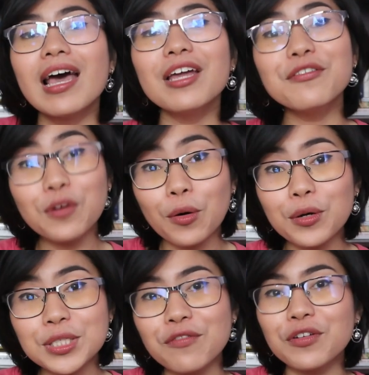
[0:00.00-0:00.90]
And of
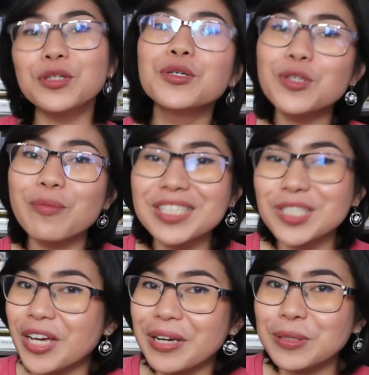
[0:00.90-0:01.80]
course, if you're new to my
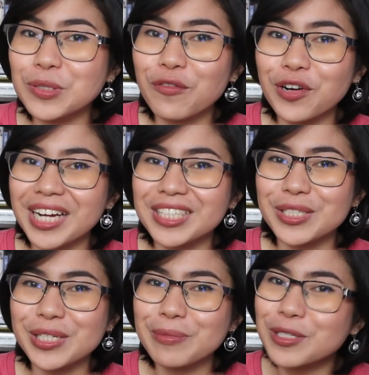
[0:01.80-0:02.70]
channel, don't forget to
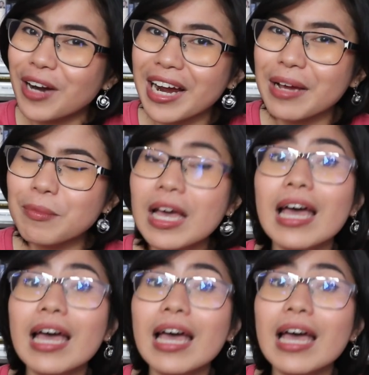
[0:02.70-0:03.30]
subscribe.